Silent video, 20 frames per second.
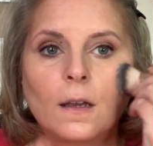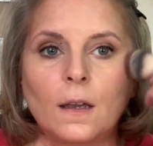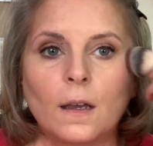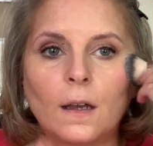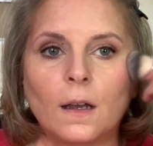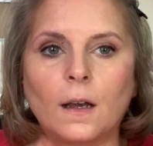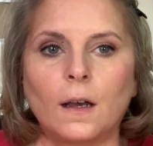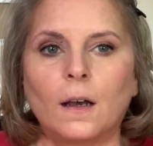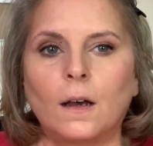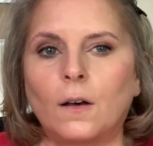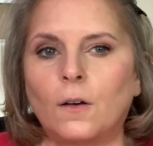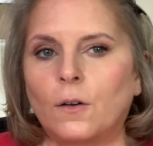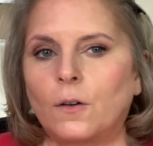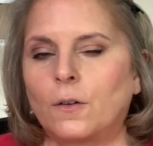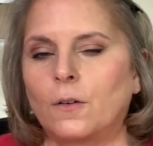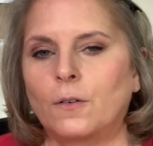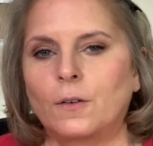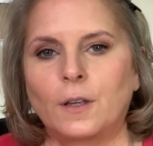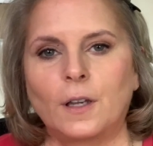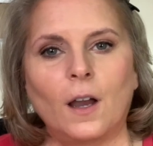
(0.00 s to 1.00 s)
Oh,
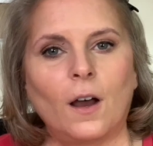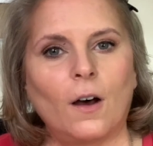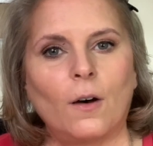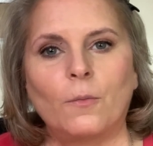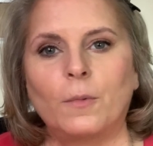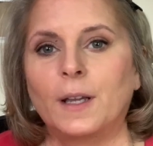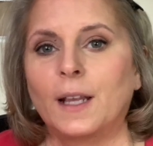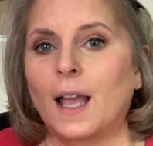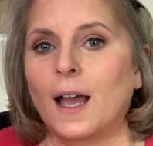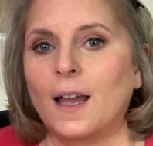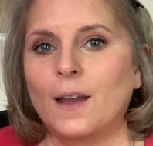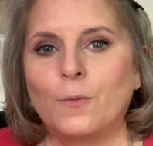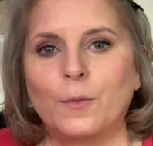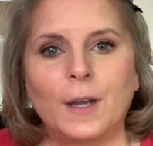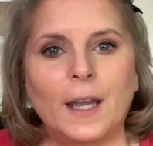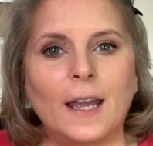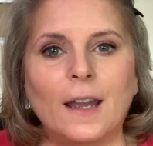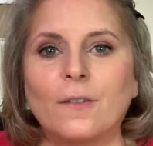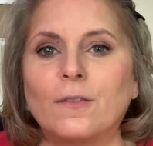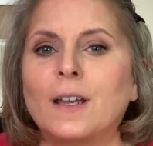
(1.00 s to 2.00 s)
y'all,
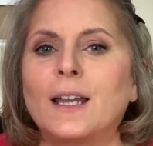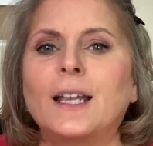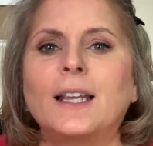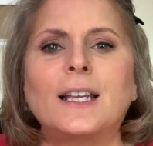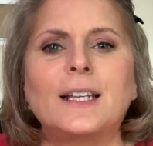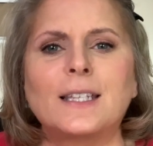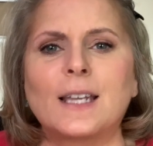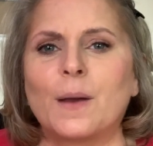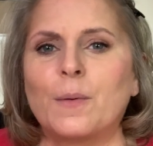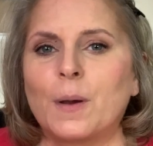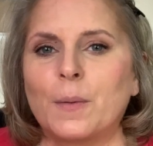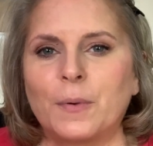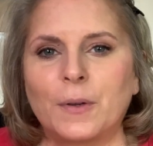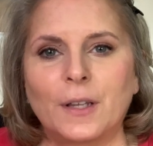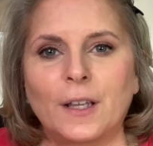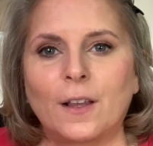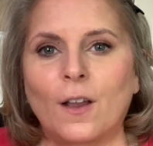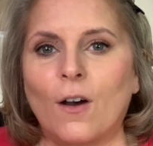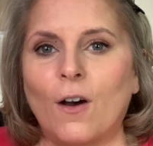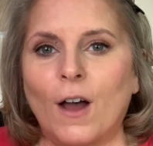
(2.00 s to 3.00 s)
anytime I put
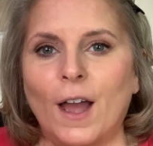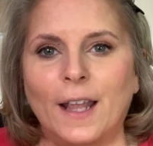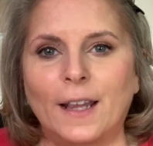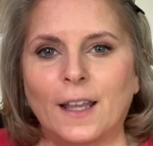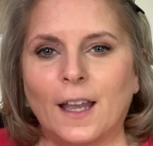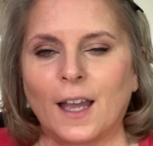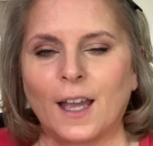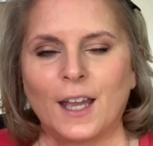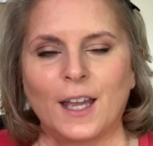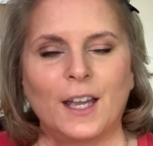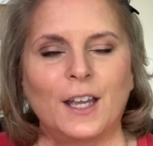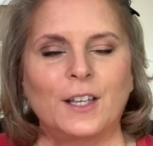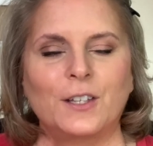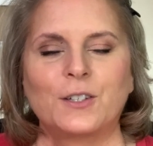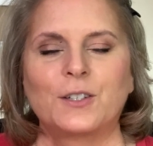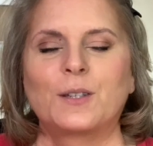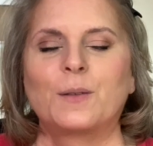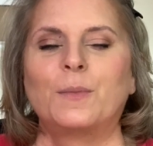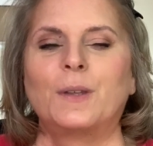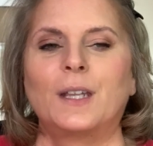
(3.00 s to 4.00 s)
it on,
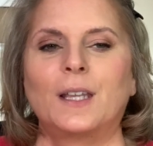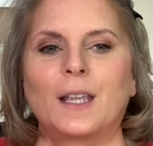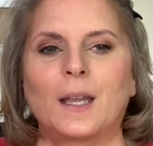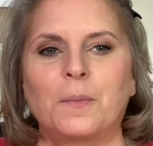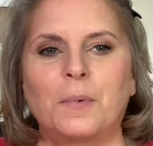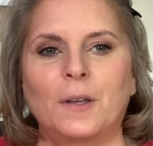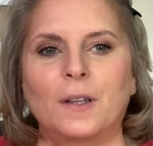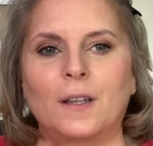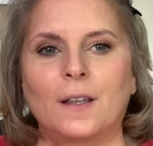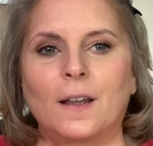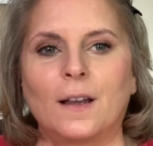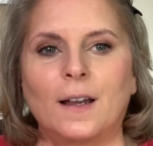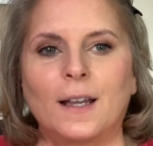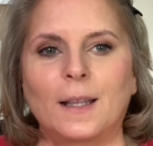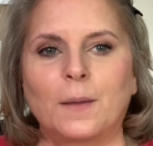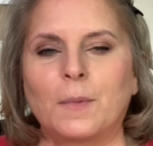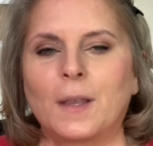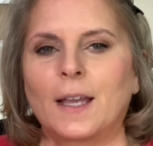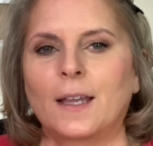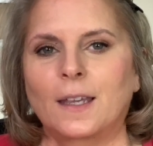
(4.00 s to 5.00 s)
just the minute I put it on,
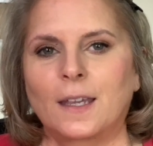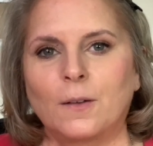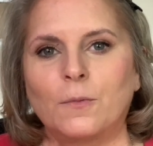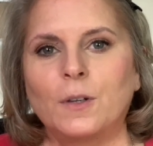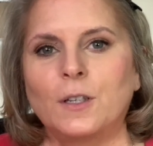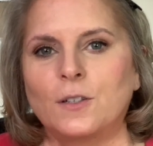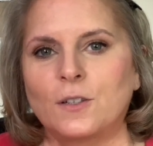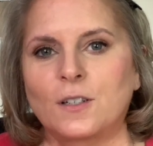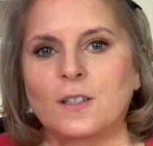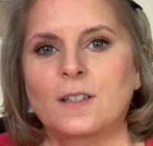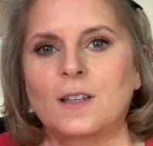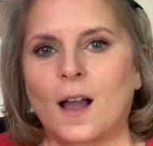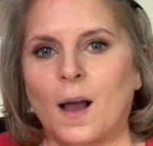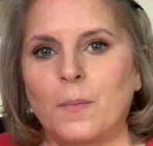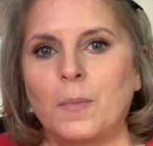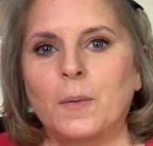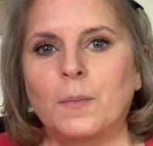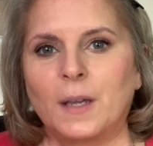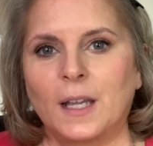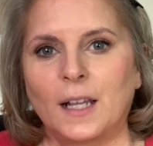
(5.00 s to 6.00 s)
I'm like, can we just
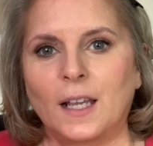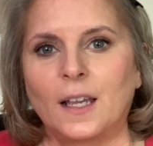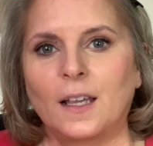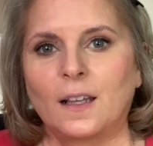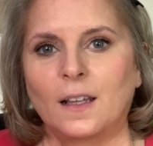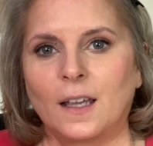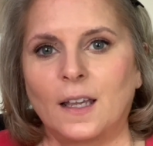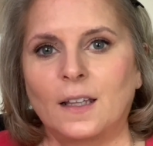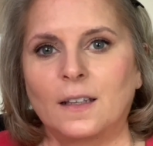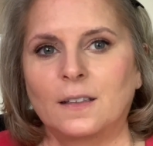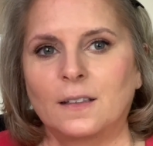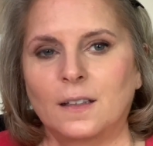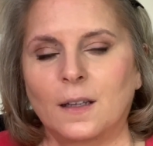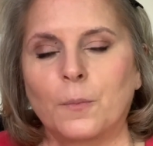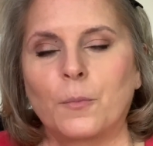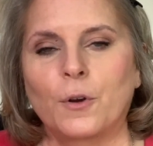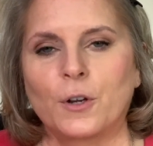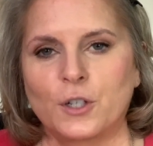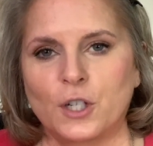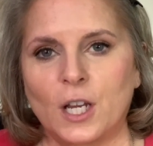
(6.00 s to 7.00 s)
stop a minute and
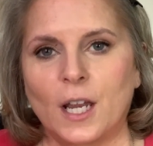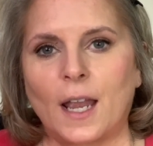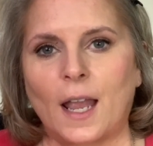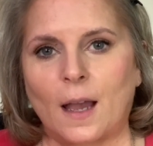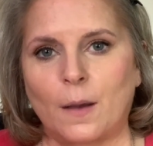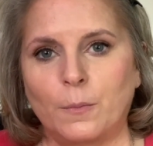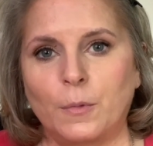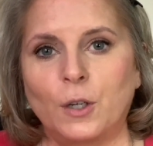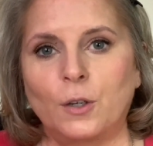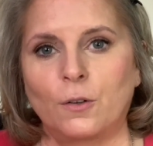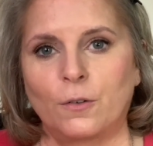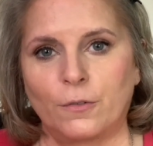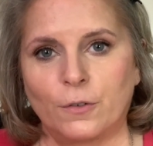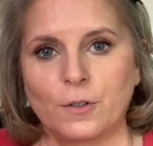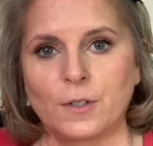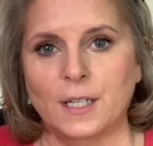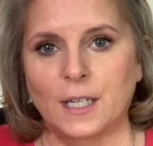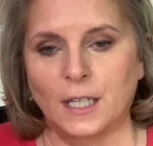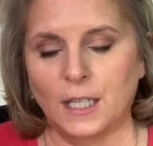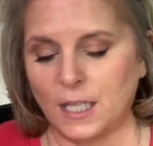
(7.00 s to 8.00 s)
appreciate how
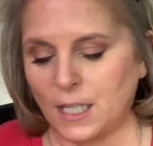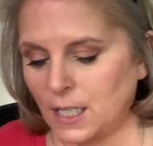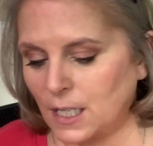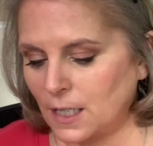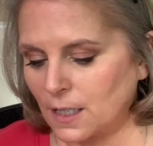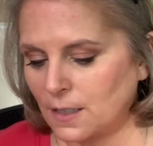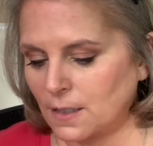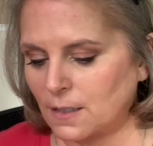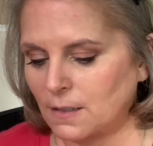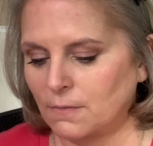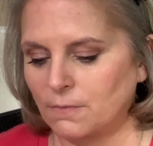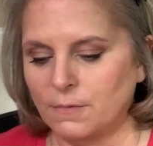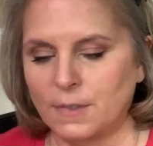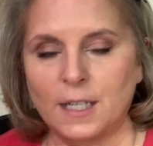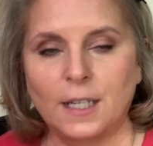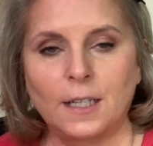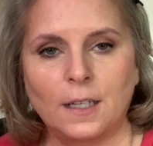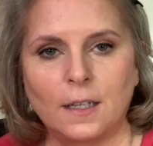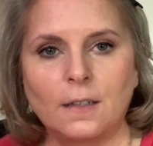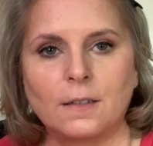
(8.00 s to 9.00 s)
beautiful Cindy is?
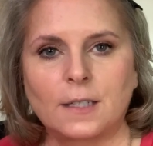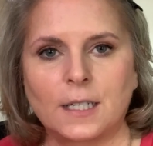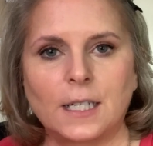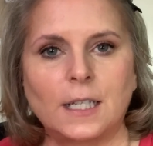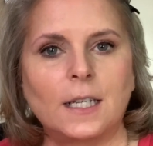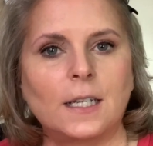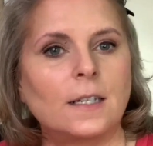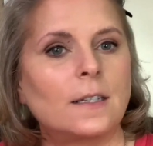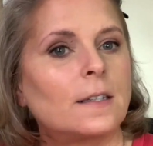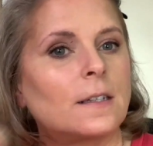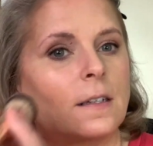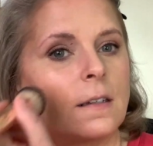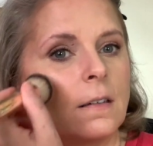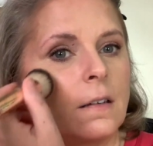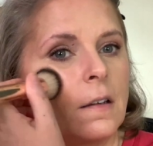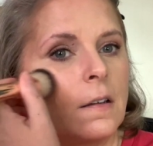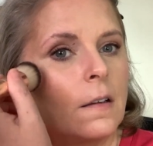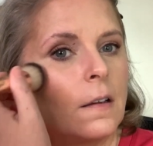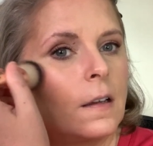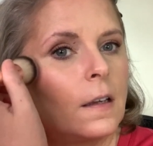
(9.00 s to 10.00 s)
Cindy's
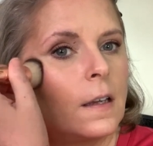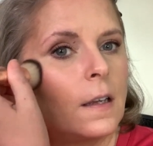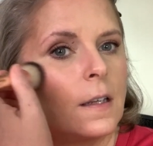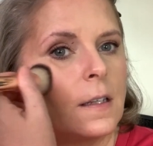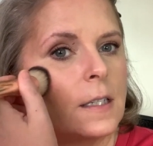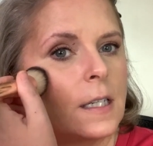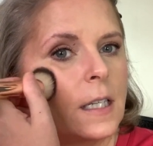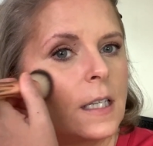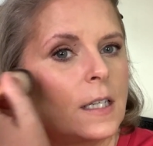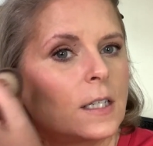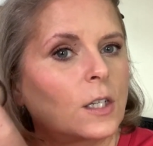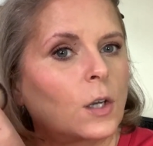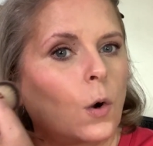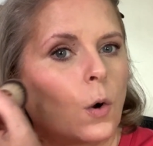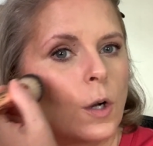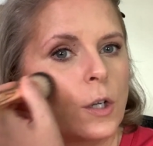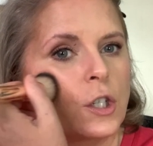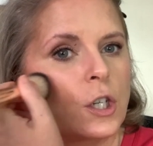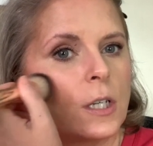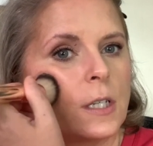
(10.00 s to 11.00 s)

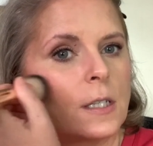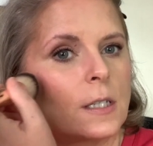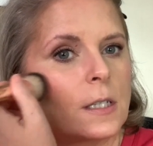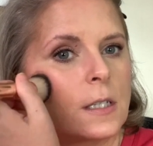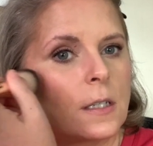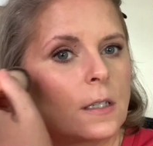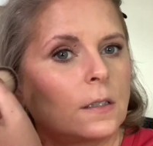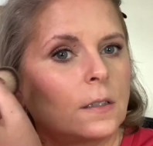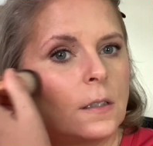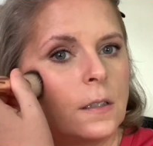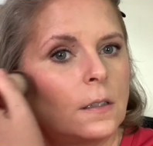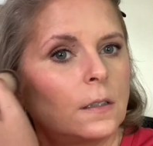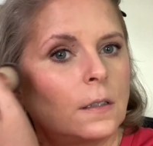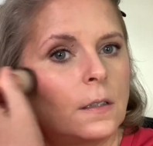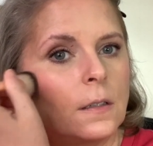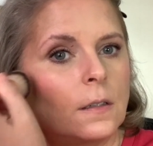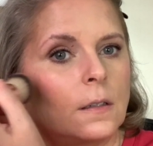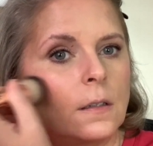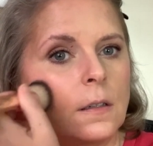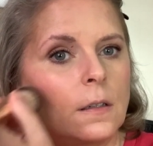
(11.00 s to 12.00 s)
gorgeous.
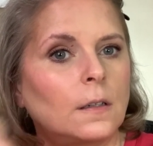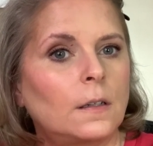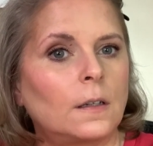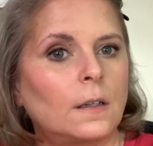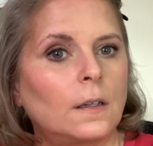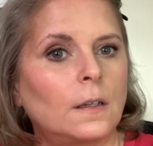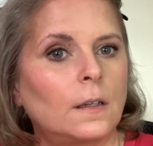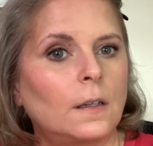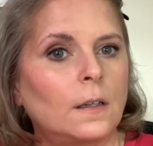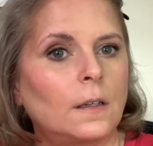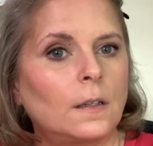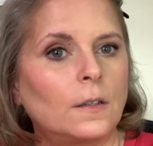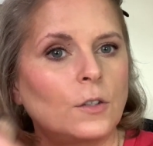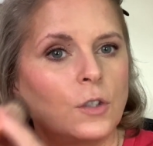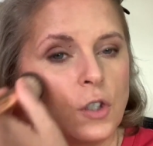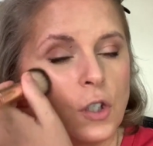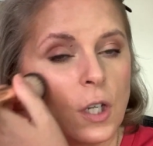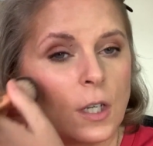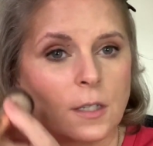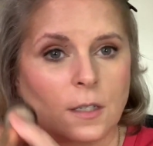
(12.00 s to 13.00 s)

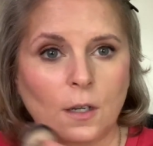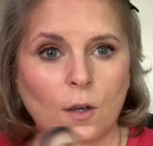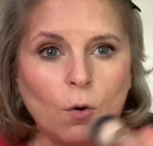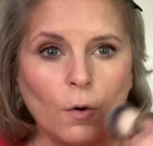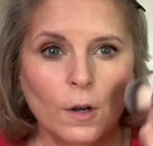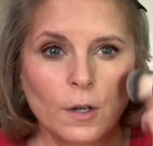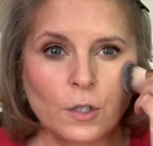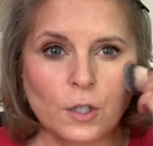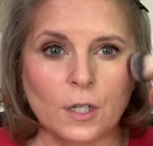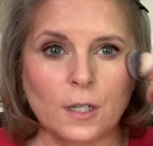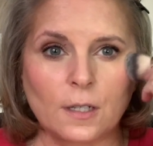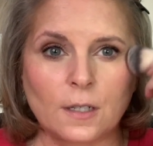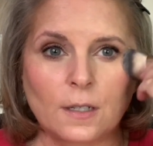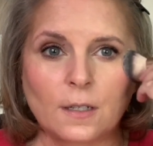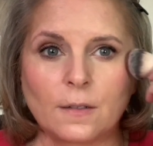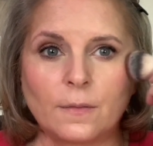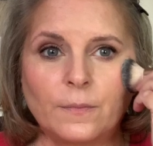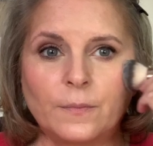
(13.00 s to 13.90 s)
Just gorgeous.